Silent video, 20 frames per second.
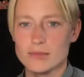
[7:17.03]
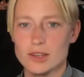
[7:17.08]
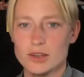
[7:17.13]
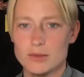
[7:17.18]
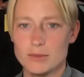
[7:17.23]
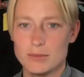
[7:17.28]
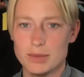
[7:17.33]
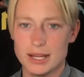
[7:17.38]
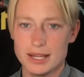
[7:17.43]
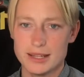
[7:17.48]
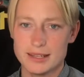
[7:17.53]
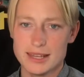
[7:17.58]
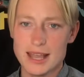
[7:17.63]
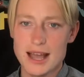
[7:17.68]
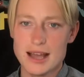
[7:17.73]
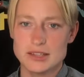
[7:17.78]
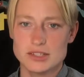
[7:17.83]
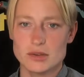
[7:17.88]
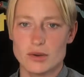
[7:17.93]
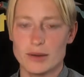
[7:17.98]
But
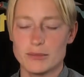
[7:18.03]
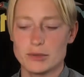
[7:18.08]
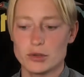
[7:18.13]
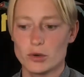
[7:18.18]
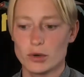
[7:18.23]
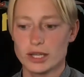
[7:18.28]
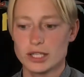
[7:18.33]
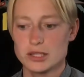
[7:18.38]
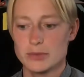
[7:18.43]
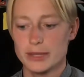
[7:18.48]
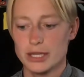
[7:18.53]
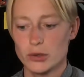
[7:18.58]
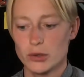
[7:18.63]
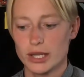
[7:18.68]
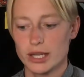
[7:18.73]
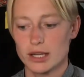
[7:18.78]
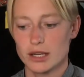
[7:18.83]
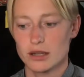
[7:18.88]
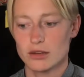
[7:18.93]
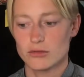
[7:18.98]
yeah, so I'm going to be
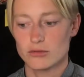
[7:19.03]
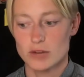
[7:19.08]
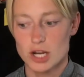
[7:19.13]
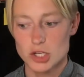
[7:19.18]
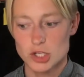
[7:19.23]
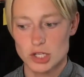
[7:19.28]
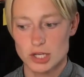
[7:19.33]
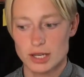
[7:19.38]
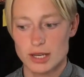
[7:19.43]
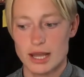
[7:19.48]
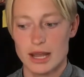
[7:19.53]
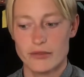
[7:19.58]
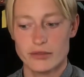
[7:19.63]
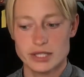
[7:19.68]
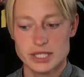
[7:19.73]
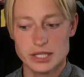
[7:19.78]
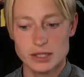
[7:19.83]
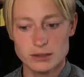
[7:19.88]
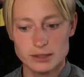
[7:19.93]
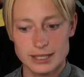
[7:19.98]
doing Russian every
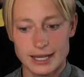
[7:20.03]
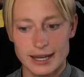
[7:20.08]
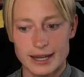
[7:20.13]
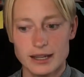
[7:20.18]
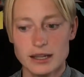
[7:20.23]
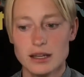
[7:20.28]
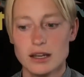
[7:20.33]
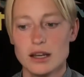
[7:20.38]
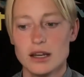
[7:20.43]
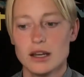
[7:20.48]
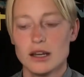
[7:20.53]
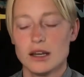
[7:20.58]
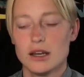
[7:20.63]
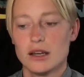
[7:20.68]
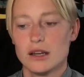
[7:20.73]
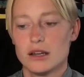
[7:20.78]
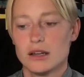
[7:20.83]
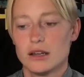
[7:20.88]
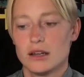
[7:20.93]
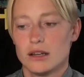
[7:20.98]
single day
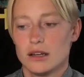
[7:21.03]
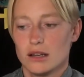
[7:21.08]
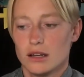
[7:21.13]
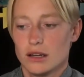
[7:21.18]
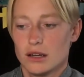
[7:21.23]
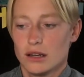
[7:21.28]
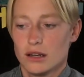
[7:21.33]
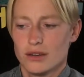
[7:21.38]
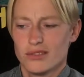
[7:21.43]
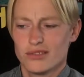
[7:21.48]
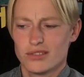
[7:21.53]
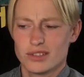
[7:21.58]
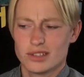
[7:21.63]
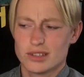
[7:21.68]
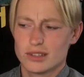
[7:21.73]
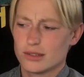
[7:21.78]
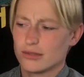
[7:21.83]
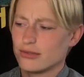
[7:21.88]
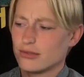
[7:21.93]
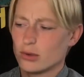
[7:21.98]

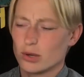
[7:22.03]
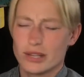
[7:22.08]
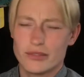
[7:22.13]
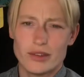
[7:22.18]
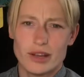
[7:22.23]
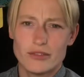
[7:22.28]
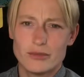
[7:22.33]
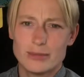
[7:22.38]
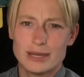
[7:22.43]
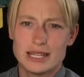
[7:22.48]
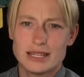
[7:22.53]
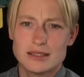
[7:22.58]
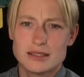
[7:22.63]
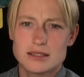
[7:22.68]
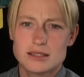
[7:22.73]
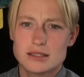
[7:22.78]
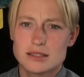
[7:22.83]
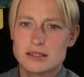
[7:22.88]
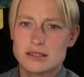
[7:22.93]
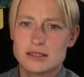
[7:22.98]
for 45
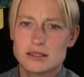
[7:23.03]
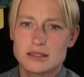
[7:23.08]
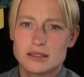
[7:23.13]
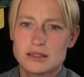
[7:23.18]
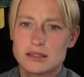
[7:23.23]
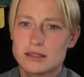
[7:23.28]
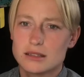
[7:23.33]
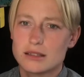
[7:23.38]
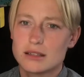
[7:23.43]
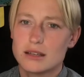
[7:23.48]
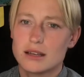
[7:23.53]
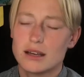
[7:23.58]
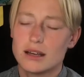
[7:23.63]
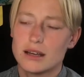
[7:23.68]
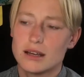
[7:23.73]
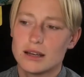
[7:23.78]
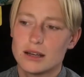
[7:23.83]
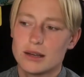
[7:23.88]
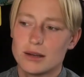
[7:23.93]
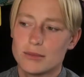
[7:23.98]
minutes
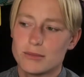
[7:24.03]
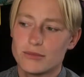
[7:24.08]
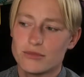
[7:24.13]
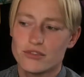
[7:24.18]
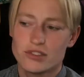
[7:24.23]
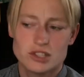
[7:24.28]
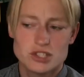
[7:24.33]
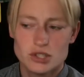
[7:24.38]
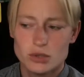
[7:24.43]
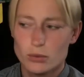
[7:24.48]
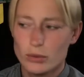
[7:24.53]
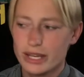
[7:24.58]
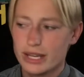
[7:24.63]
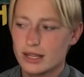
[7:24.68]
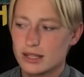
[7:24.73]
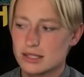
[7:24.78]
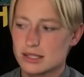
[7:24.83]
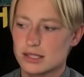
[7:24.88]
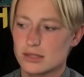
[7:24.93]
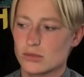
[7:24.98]
for 2
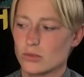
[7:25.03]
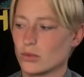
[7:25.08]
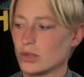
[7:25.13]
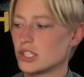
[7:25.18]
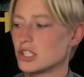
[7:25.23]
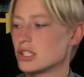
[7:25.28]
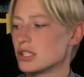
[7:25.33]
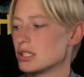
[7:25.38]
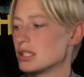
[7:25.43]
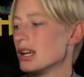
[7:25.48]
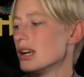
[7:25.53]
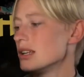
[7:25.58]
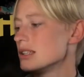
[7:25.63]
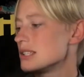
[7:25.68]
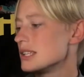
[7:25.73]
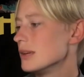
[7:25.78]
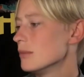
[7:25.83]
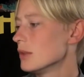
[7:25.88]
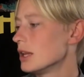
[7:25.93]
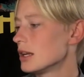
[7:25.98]
weeks, which does not
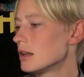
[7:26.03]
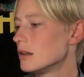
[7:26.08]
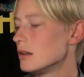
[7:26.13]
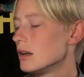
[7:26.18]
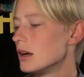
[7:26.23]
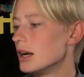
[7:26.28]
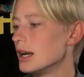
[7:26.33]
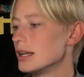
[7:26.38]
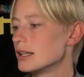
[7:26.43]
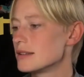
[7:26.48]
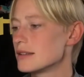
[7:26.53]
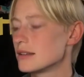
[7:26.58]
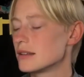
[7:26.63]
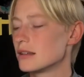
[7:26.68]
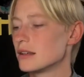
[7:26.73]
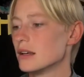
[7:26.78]
seem like a lot.